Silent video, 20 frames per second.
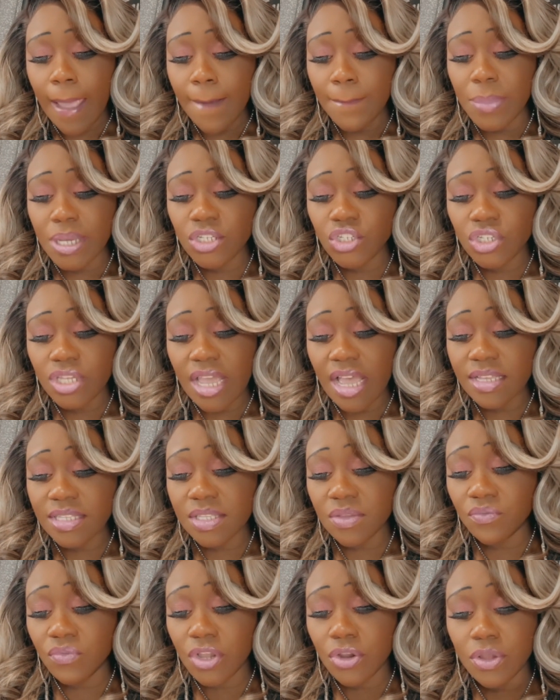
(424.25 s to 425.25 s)
But she has
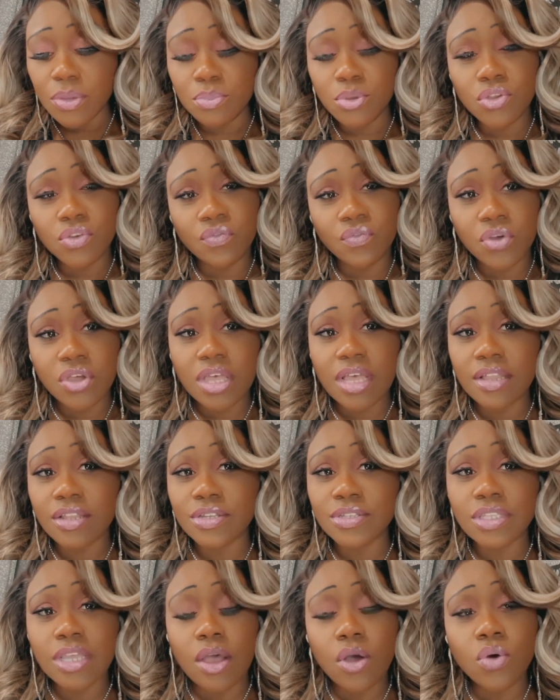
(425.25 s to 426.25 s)
some very beautiful
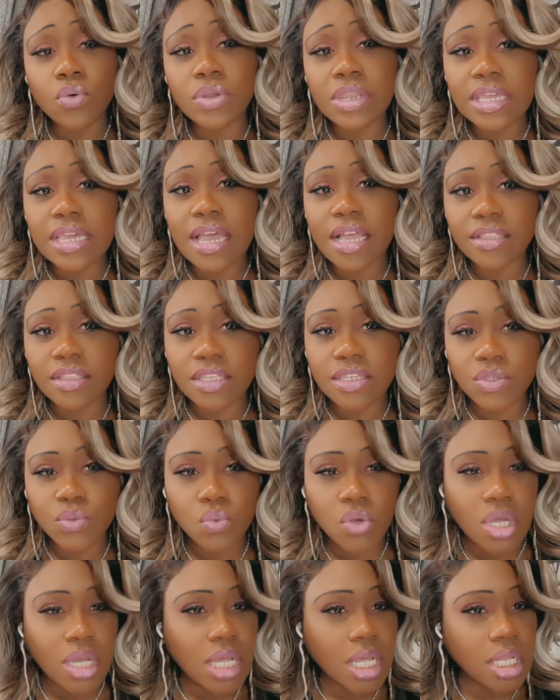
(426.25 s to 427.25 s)
colors. I only got this
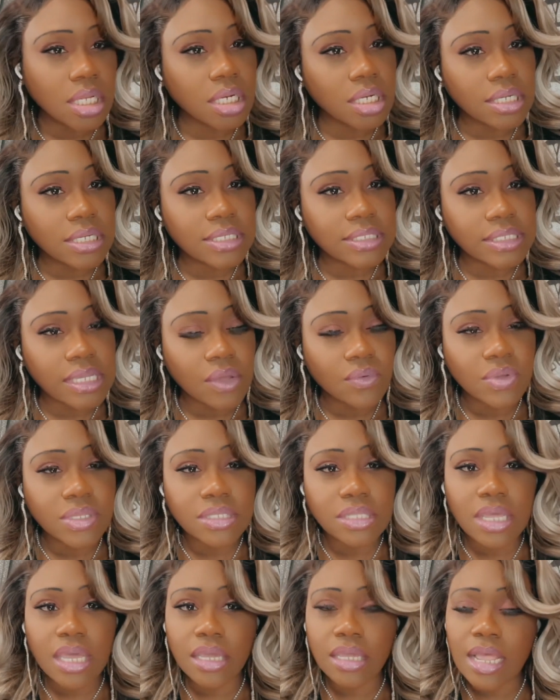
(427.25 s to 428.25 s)
one color because I was
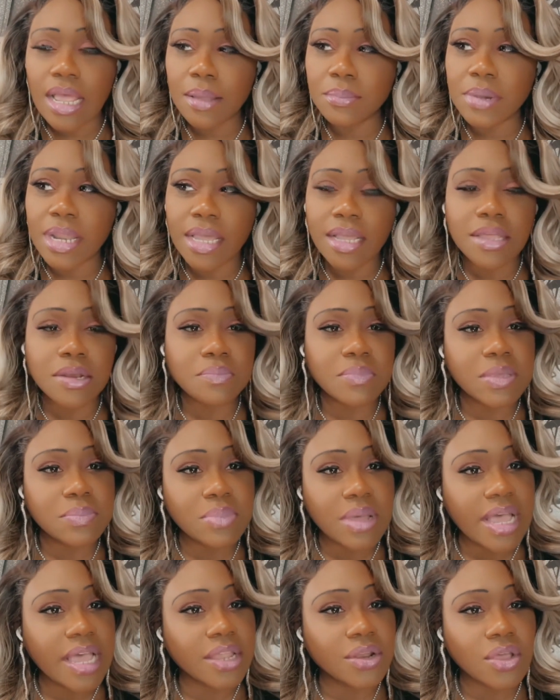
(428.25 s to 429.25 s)
like, I'm not going to be
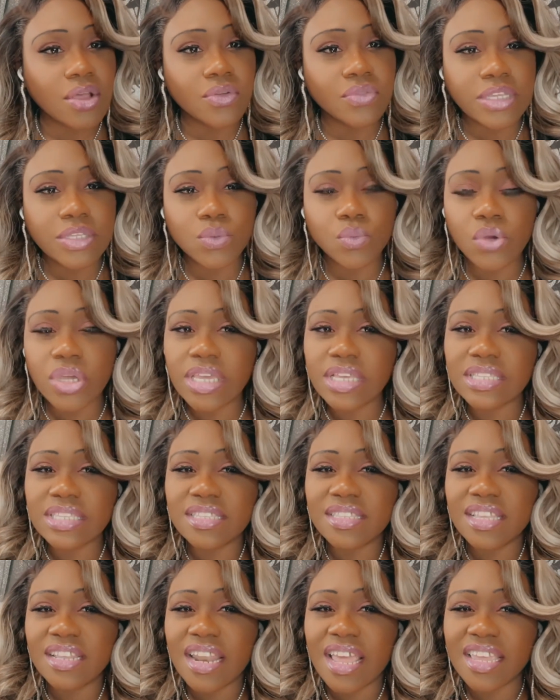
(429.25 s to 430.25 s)
buying all these wigs and
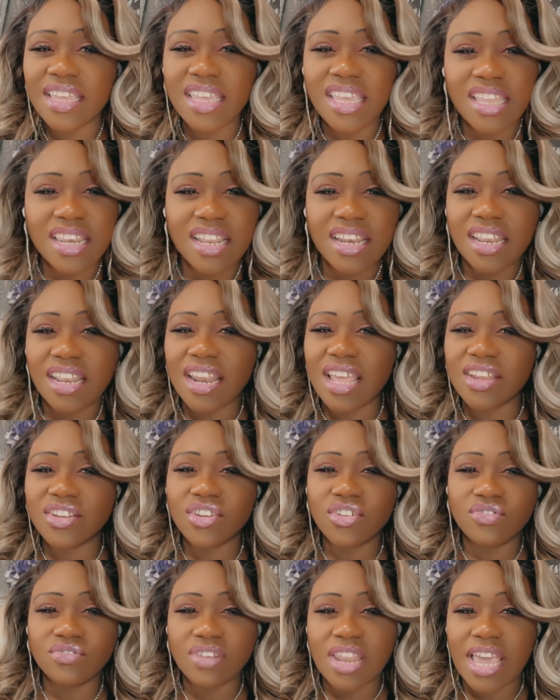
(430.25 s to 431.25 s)
then I get it and I
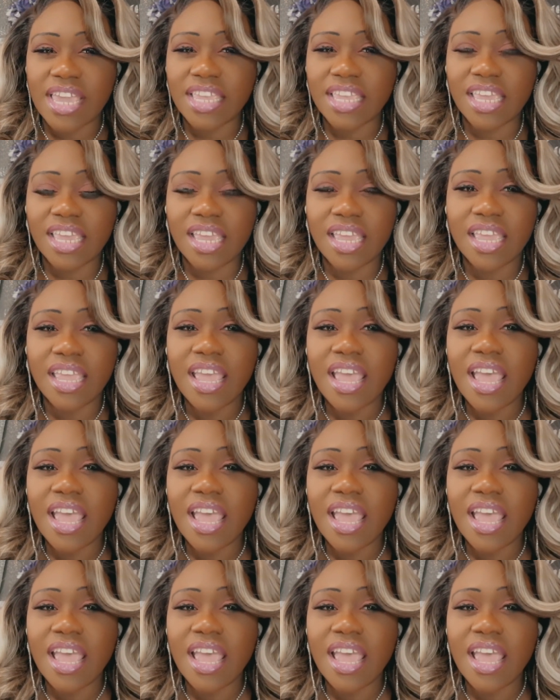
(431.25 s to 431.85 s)
don't like it.